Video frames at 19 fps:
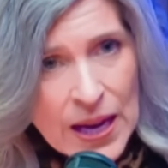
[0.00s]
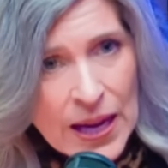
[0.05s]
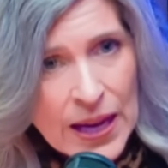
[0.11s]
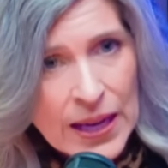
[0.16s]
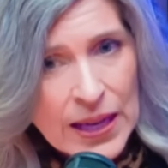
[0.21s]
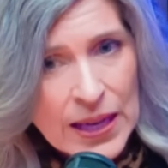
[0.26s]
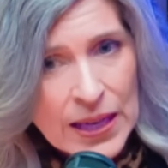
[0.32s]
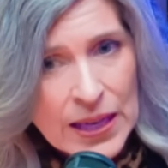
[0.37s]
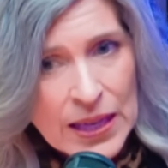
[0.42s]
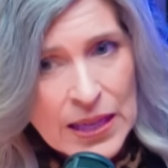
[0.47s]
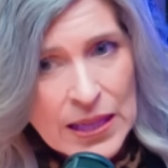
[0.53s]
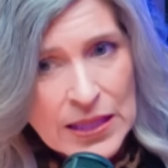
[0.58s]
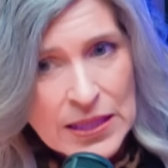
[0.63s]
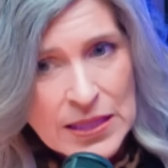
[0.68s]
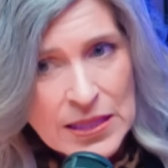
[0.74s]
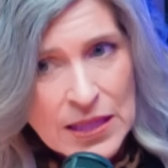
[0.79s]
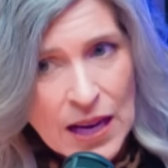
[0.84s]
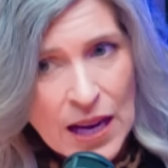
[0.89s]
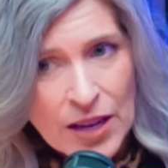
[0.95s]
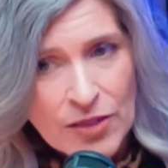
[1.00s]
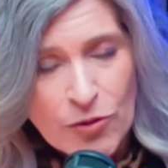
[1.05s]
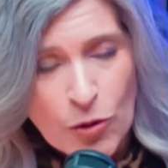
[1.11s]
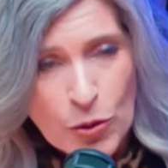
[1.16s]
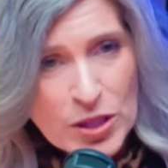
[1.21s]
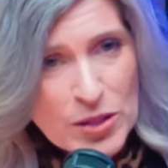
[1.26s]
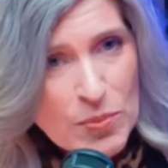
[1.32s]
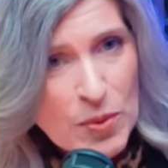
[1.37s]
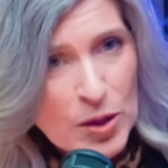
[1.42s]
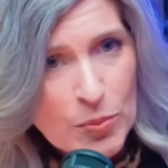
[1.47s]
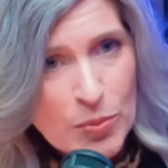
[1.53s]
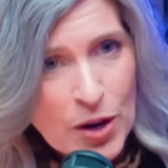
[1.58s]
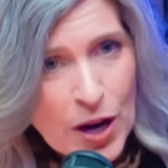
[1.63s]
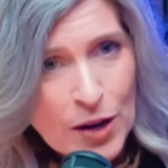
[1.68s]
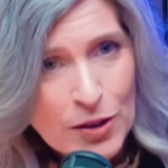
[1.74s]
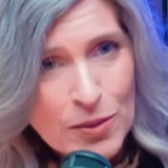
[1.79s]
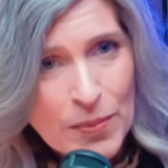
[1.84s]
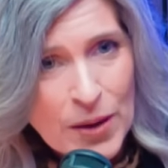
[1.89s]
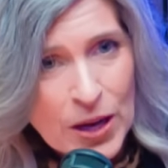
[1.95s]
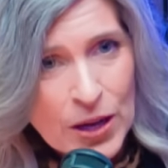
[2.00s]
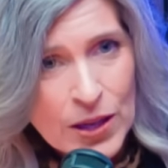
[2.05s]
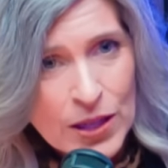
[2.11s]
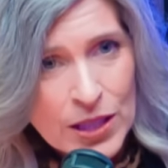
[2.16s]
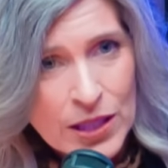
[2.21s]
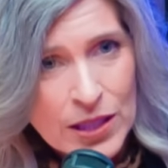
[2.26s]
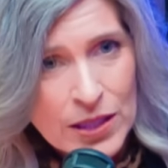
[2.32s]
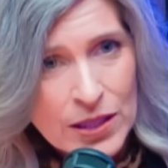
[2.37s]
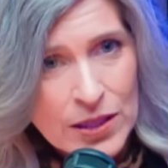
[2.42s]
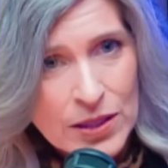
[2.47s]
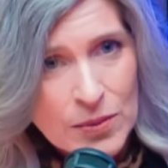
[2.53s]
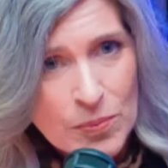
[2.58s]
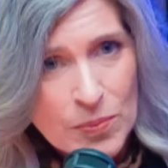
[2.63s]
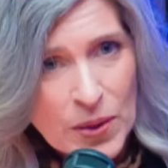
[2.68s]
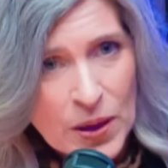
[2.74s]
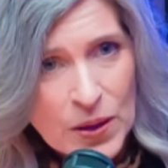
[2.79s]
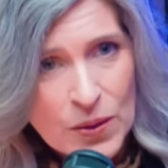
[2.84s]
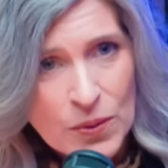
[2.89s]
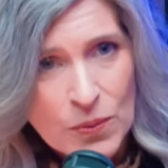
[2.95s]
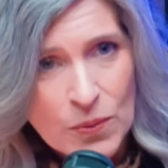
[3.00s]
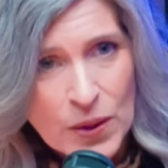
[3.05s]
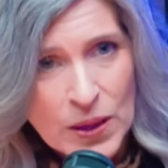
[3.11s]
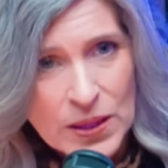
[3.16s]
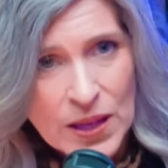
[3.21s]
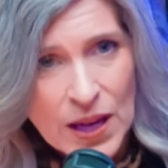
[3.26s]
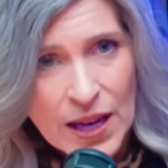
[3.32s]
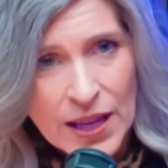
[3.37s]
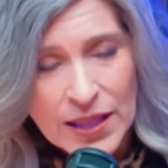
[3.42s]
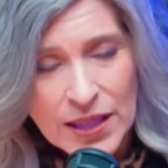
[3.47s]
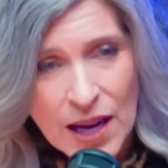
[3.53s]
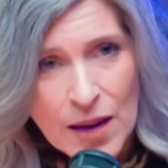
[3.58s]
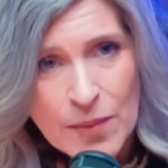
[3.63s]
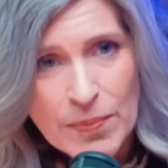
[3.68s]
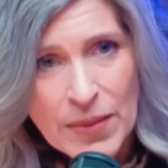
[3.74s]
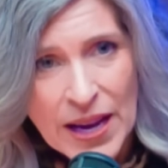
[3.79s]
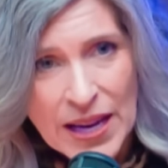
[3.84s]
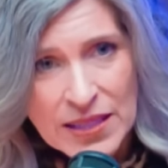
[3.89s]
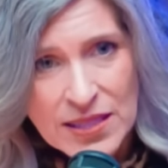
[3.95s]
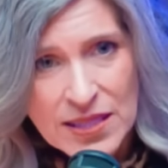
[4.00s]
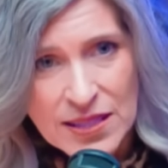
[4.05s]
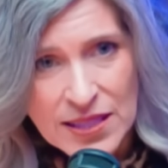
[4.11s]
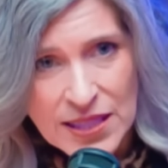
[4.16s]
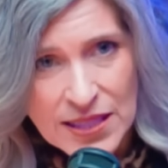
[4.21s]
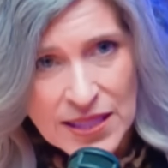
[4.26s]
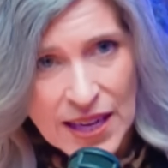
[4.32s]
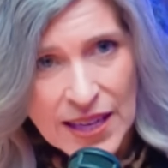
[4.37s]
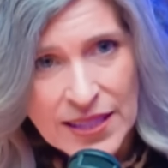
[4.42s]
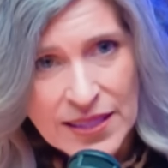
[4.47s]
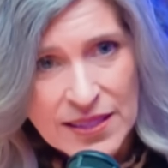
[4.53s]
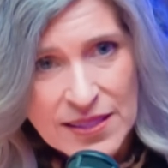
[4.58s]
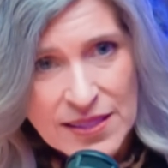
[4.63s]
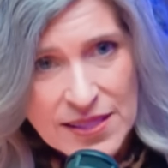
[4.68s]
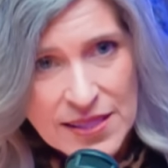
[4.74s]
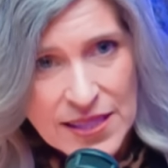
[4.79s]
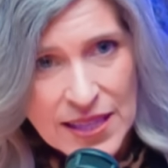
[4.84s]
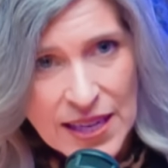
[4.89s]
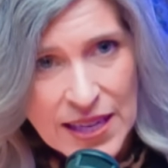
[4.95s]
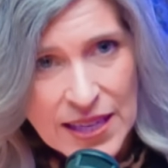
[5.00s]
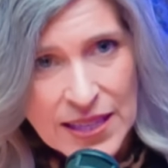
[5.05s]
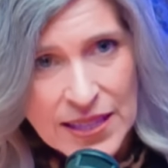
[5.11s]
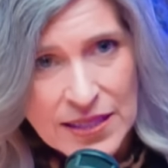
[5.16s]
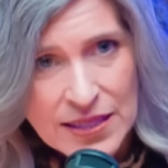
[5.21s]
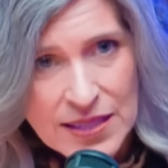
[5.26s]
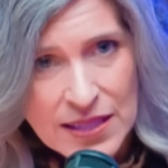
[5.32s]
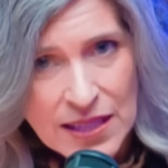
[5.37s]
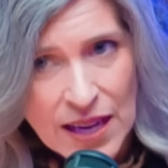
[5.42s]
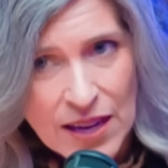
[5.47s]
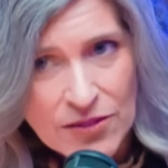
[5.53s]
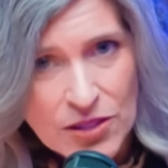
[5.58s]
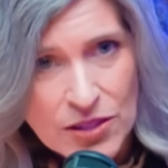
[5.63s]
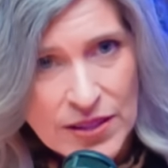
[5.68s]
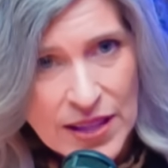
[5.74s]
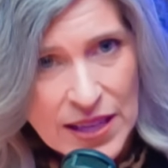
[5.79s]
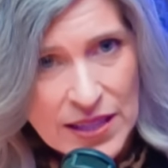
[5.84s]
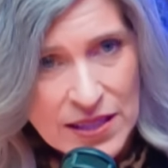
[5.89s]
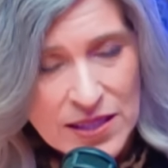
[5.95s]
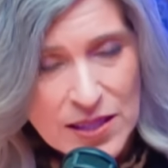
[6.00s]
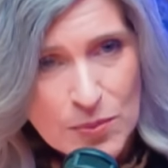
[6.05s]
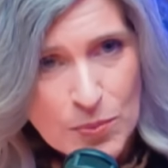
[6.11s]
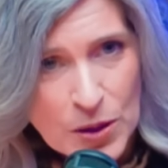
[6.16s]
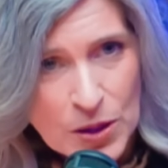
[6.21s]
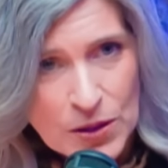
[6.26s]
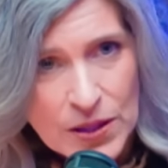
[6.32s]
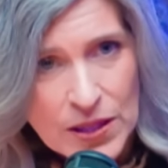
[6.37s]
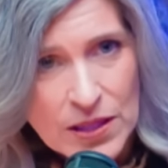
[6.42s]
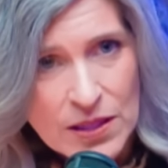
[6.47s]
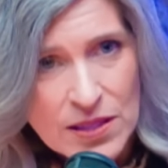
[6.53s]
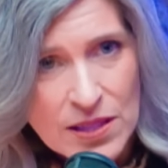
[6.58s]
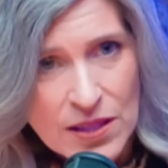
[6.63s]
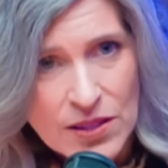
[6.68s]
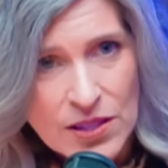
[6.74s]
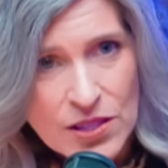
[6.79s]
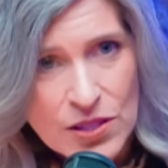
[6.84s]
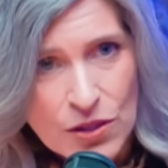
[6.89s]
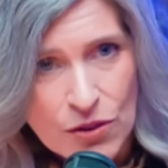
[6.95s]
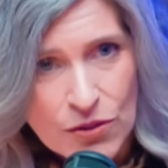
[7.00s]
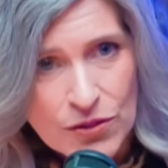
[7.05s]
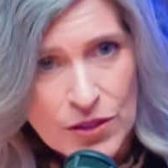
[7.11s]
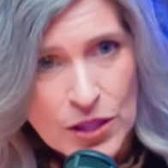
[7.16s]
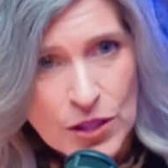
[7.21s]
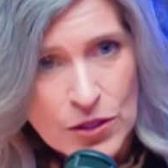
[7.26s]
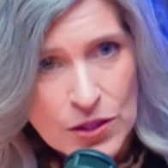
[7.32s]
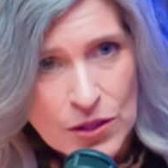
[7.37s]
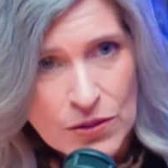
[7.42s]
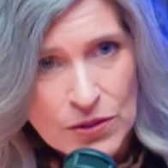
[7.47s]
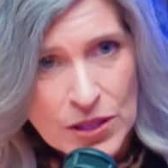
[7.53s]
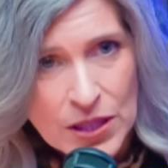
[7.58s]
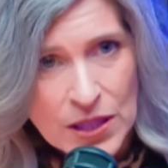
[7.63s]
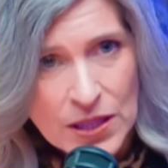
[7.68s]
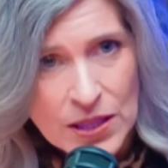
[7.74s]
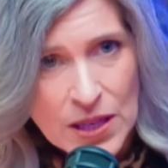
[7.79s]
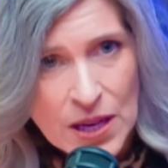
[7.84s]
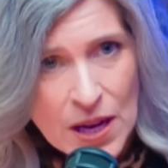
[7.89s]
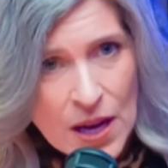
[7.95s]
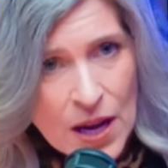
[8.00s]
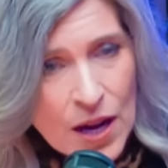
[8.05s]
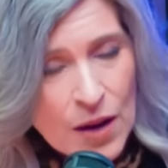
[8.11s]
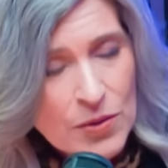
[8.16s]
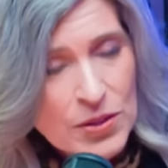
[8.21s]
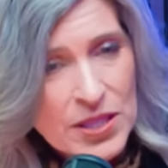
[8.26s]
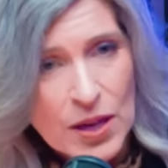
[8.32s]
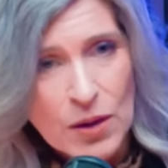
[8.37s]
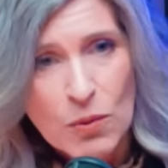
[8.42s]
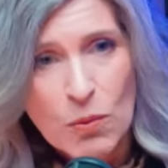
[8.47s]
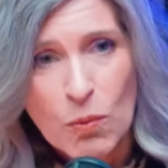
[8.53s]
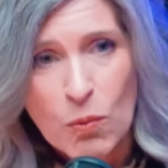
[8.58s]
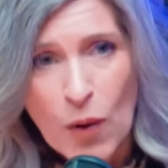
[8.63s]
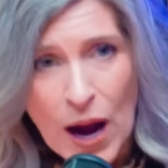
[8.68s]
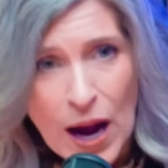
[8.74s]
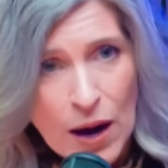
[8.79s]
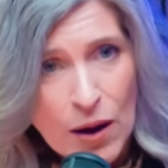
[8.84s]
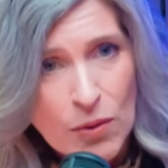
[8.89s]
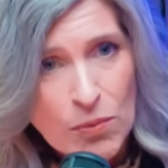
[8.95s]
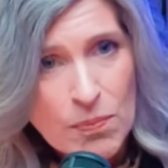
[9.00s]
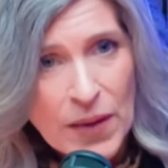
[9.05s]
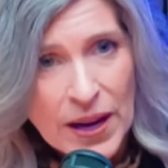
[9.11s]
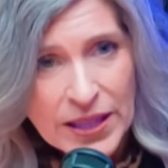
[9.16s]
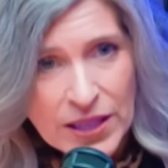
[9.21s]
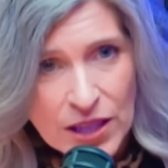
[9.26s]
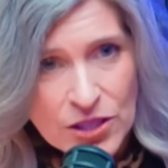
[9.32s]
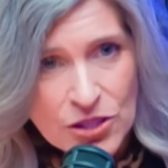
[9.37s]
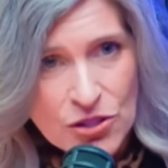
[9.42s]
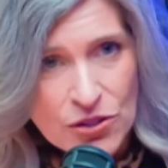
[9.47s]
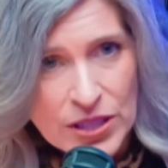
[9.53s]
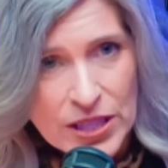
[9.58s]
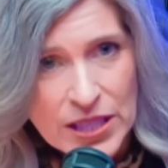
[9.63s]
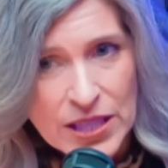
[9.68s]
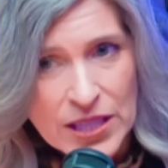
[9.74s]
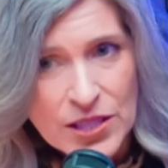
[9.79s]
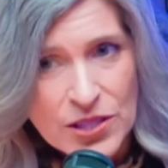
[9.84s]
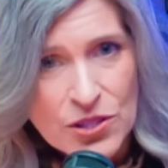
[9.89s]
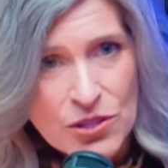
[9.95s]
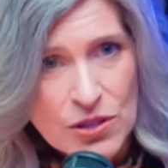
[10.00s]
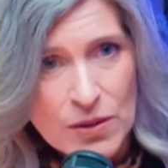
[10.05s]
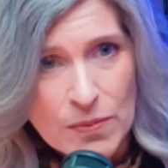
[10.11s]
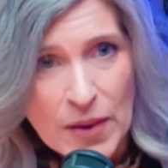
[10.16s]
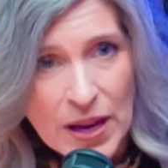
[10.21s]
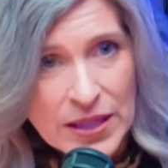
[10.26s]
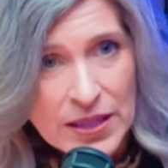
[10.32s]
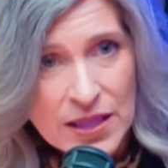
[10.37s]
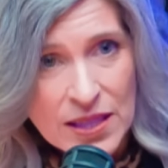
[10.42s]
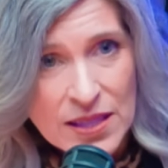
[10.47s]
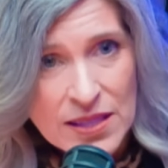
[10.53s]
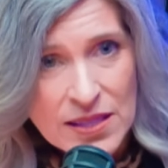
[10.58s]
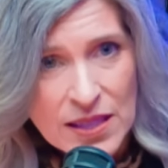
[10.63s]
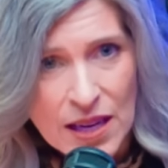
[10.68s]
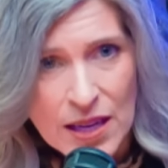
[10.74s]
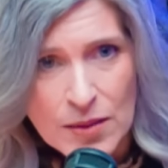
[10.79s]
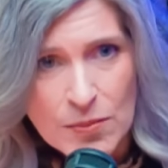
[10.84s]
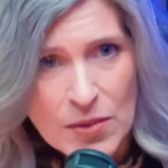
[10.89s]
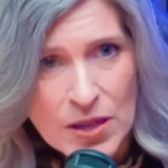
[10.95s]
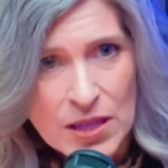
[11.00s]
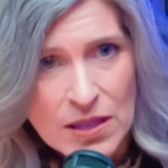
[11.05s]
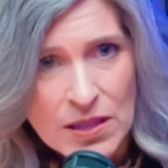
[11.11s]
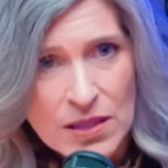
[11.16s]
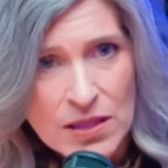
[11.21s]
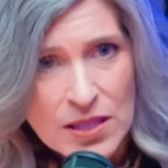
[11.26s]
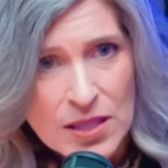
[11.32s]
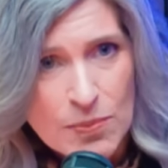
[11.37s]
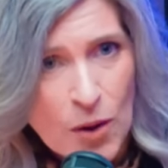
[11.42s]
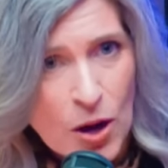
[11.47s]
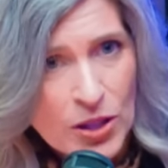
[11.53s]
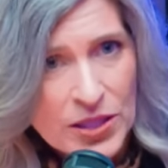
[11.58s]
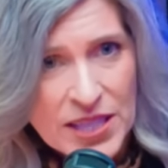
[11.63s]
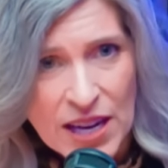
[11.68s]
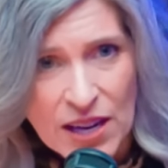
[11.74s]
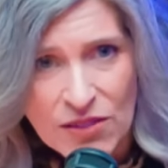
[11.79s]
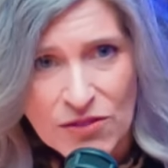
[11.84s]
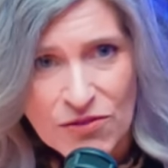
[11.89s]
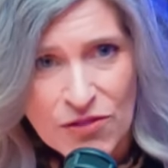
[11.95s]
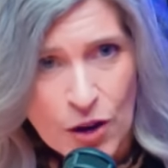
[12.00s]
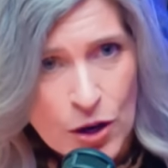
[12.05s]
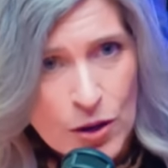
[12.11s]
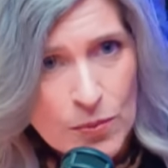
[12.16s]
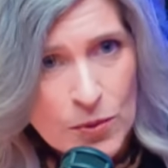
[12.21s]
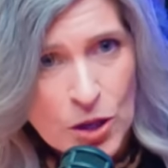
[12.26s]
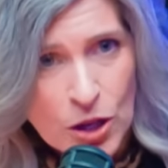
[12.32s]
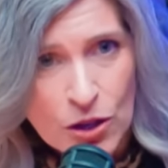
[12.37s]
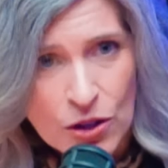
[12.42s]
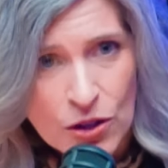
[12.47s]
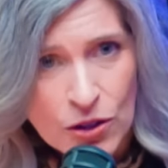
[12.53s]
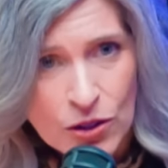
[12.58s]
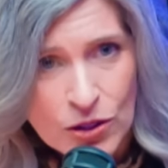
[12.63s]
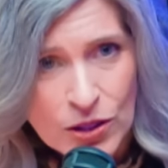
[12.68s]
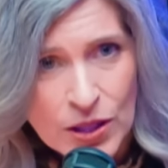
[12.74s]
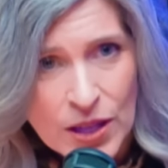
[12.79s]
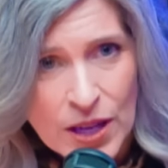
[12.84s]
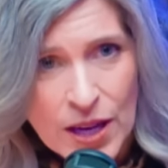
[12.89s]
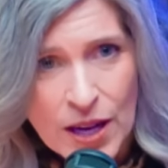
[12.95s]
And I've always been a proud American. But when I got back to the United States after that experience in the Soviet Union, I was like, wow, my country is tremendous. I'm a small town farm girl.